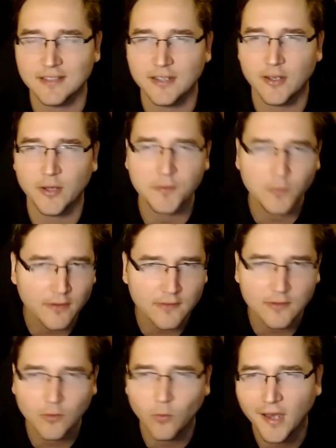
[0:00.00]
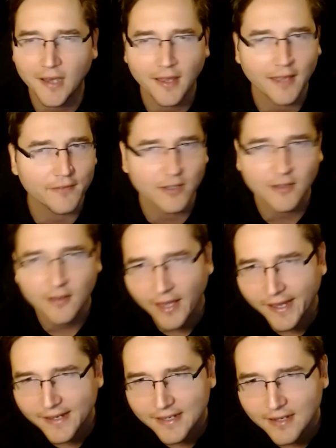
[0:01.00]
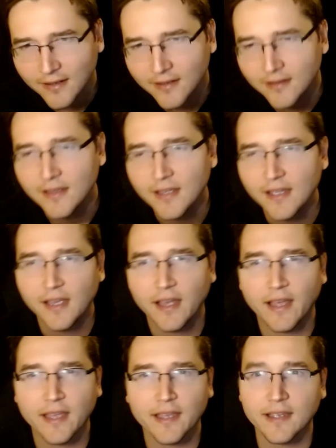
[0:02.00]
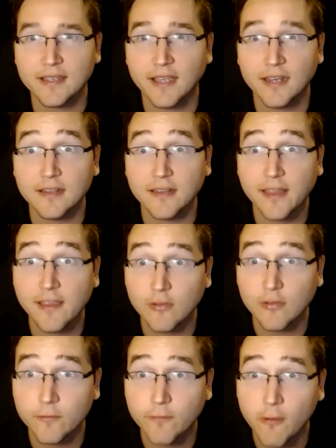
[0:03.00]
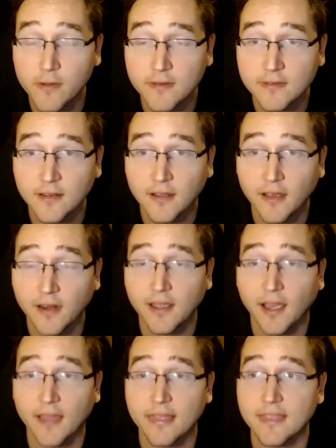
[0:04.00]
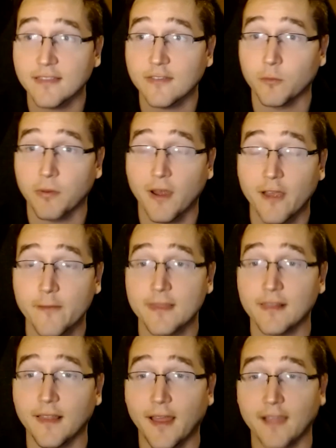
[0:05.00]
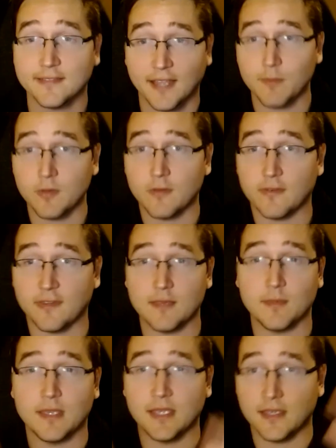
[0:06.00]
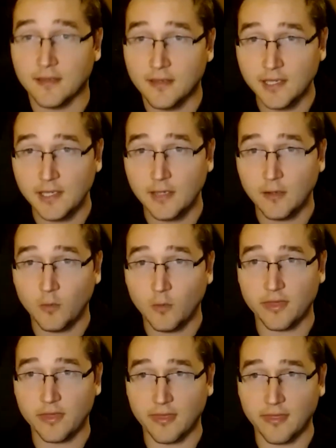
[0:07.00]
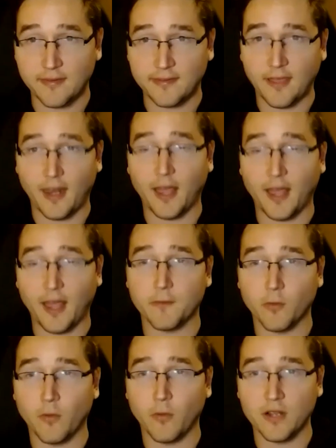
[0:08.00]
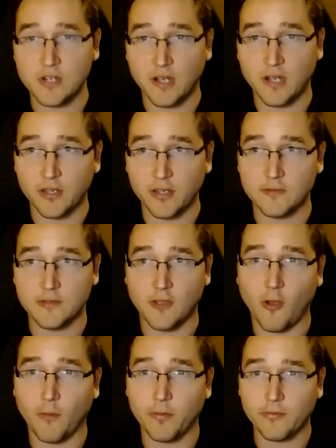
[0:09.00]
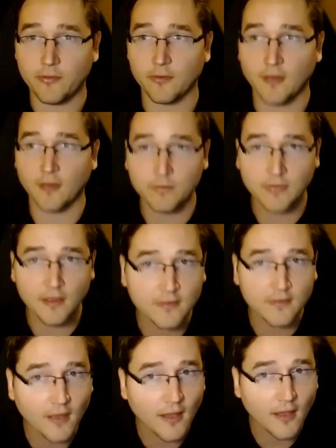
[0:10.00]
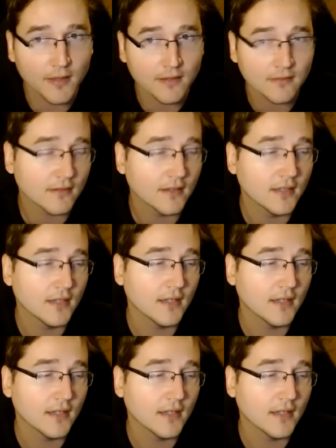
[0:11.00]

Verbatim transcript: you know, every once in a while, I have a good idea. I kind of laser focus in on it. I think this will probably be the last time you see me with this setup if you're watching on YouTube. So something's coming.